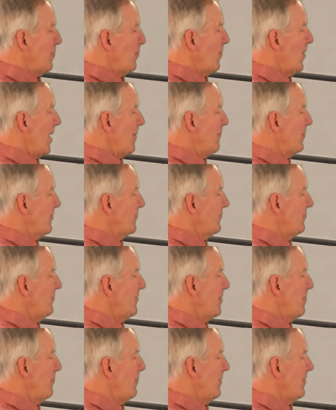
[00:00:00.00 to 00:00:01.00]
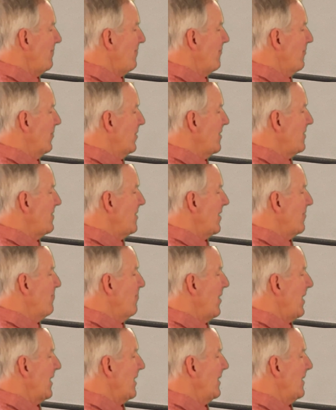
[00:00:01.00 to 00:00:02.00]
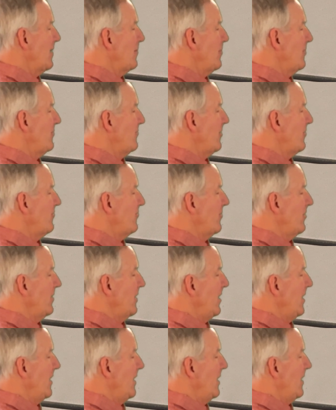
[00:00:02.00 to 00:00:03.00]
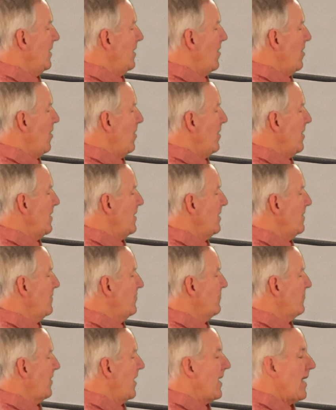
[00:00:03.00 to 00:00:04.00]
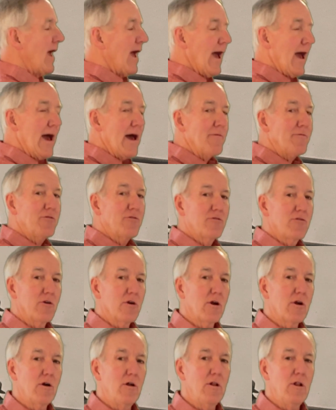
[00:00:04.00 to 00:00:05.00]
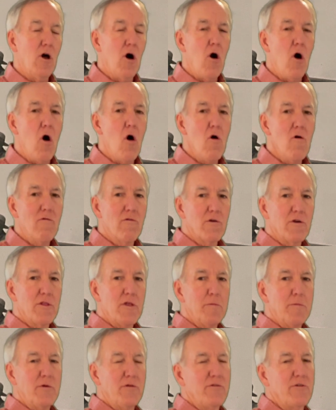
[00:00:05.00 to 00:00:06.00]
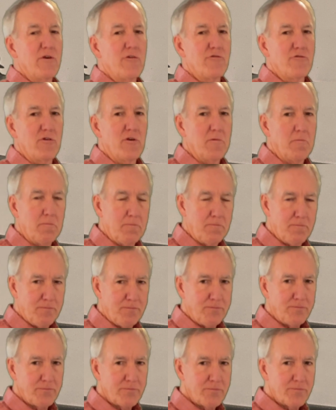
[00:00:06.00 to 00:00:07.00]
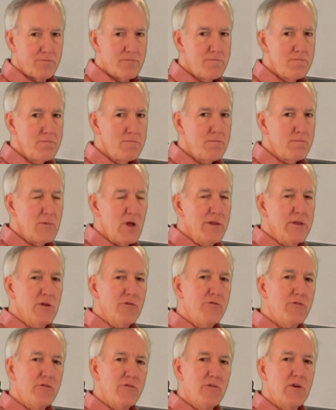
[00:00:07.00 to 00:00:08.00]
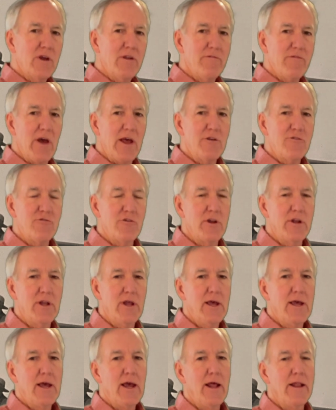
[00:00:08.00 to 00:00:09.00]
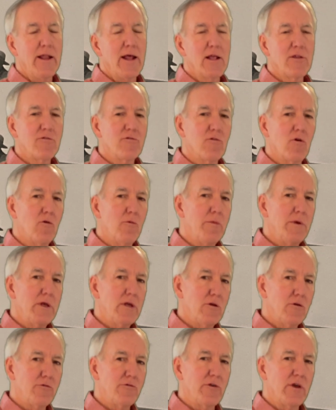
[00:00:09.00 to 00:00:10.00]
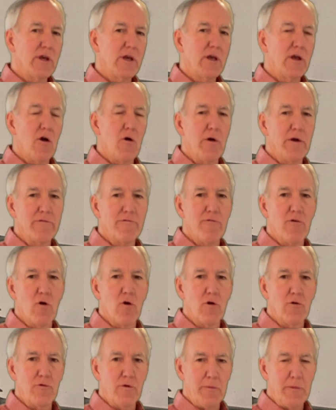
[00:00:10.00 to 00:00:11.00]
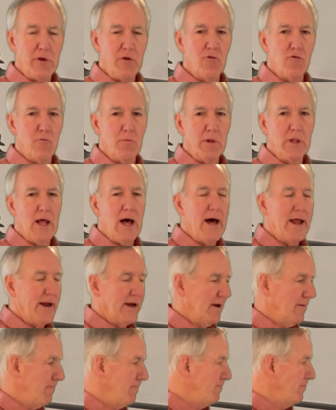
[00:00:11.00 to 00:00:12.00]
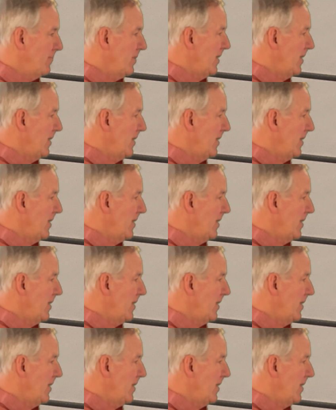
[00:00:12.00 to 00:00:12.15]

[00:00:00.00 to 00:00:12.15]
The proper symbol for a dead reckoning position is a half circle over the position. This is convention, and that's what we'll be using going forward when we do plotting.